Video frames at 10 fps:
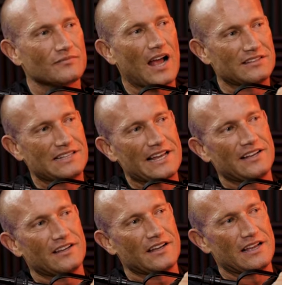I
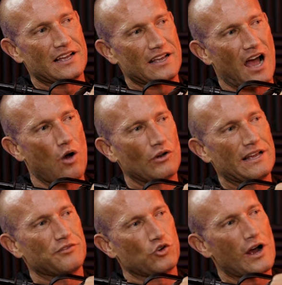think, I'll
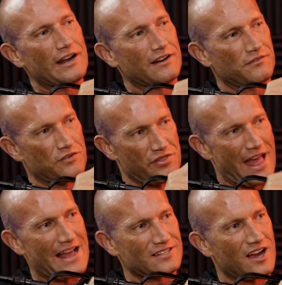give credit for
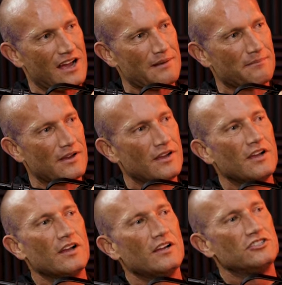that time
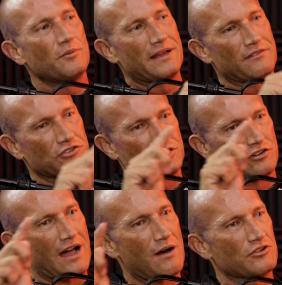to be able to
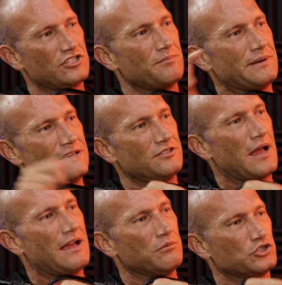allow us to be
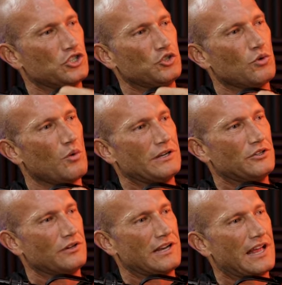able to do what we
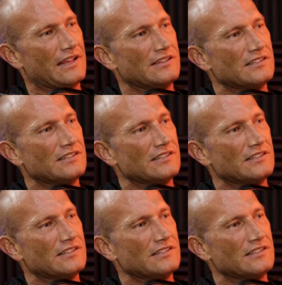do today.